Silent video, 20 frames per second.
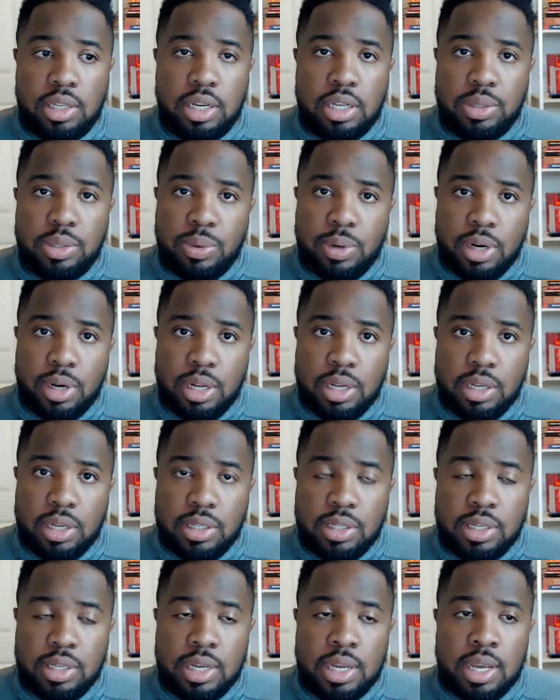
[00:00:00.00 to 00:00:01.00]
It is what it
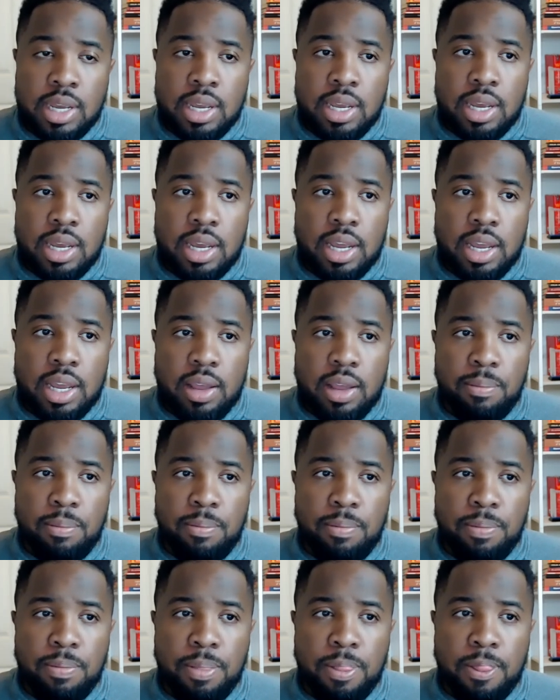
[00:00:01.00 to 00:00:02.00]
is. But
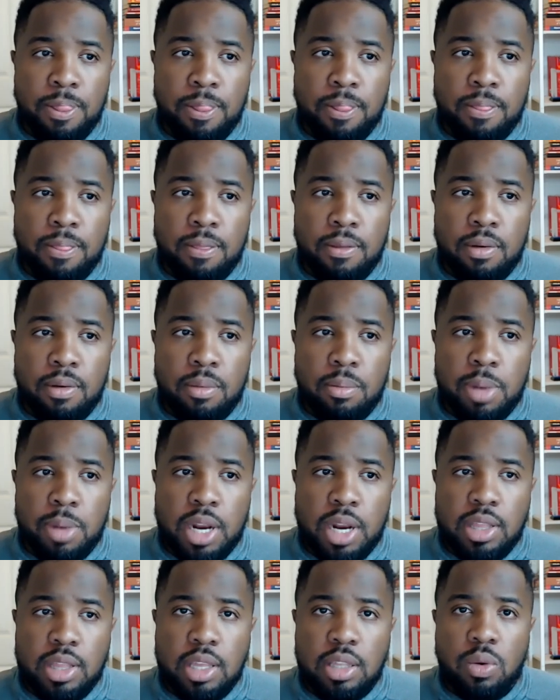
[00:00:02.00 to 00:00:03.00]

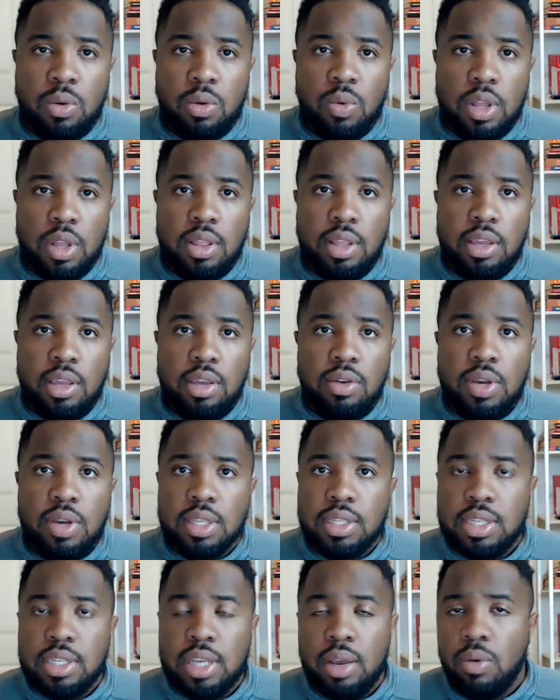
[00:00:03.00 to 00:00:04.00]
I think the one thing you can
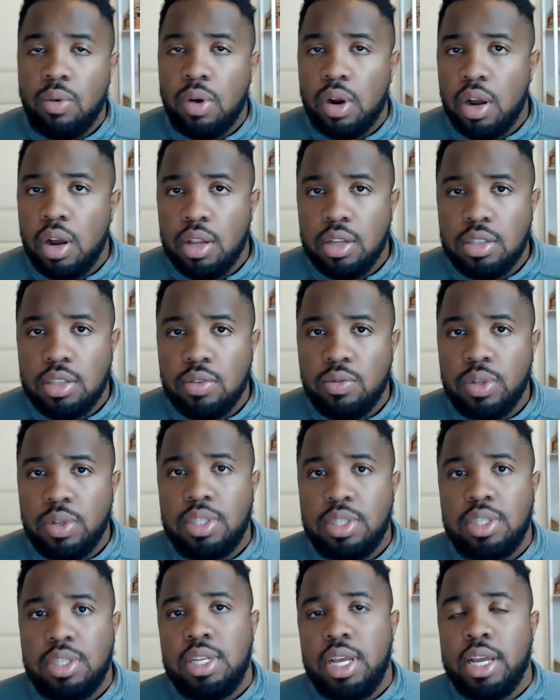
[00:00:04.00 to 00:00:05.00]
say, regardless of what
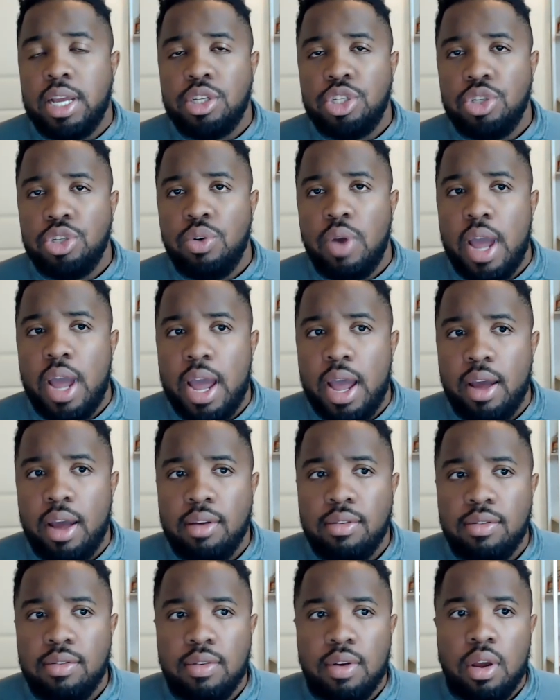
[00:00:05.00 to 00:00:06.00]
stance you
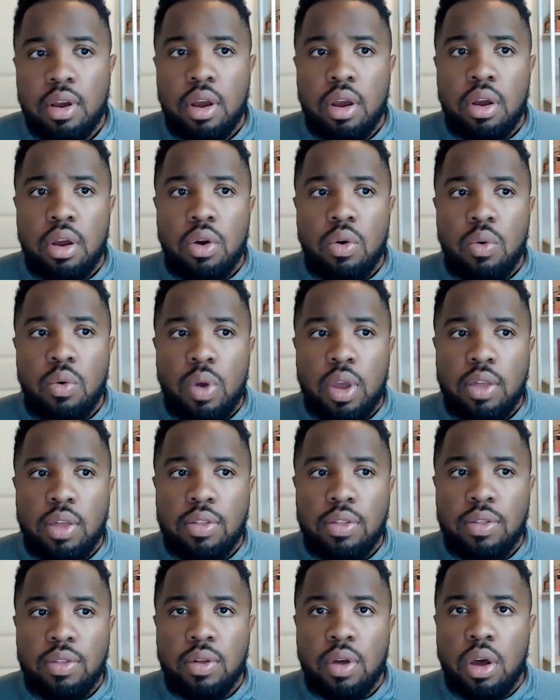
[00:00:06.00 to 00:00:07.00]
have
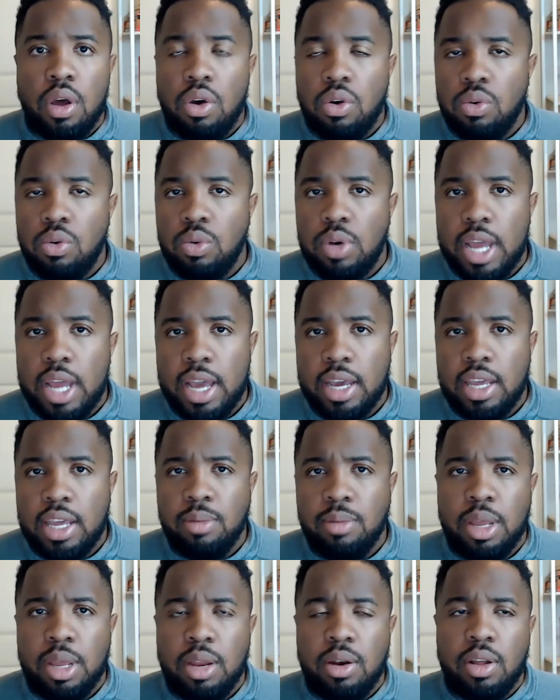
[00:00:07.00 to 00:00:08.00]
with, Dak
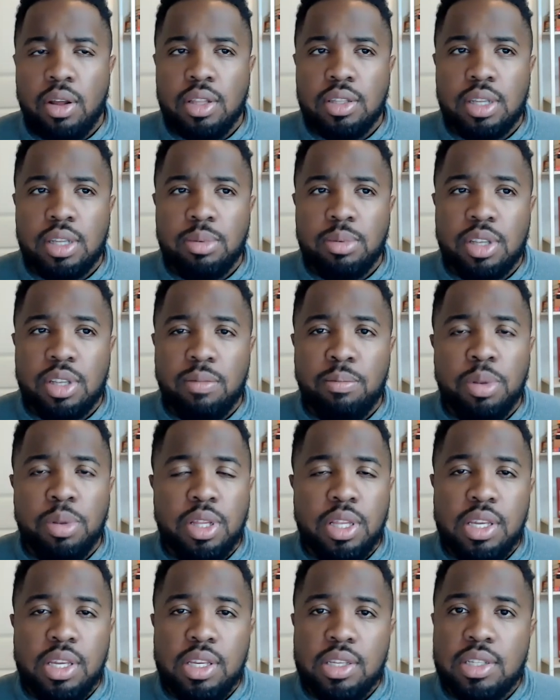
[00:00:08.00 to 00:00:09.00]
getting paid and all this type of stuff,
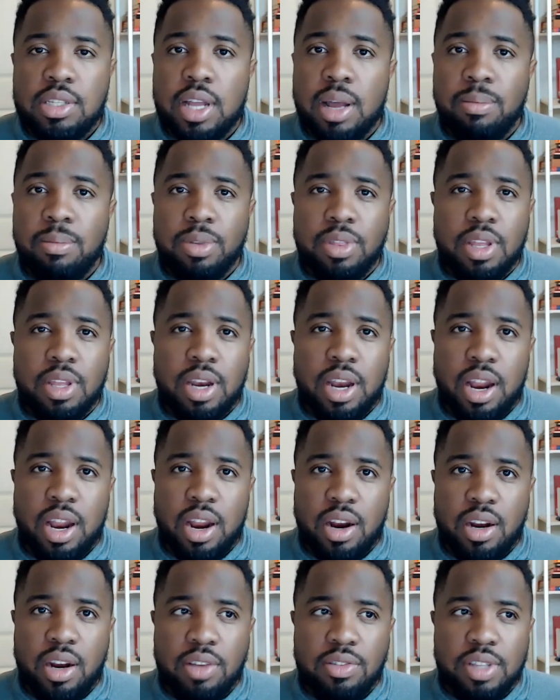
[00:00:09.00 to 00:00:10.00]
please stop with the
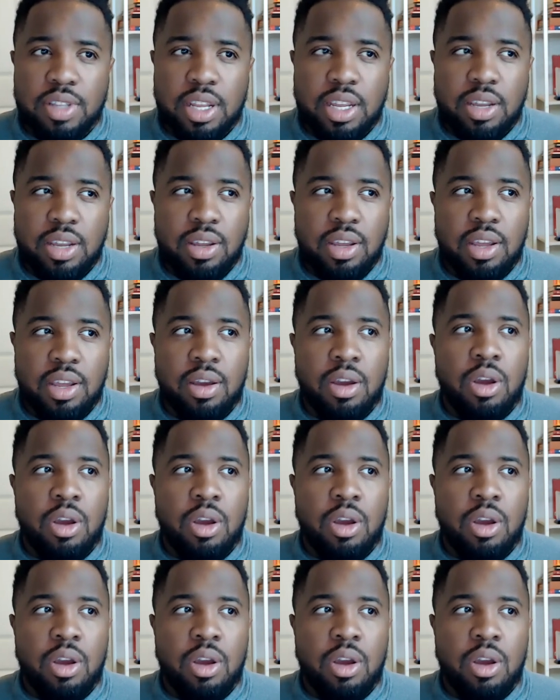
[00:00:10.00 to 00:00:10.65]
narratives that he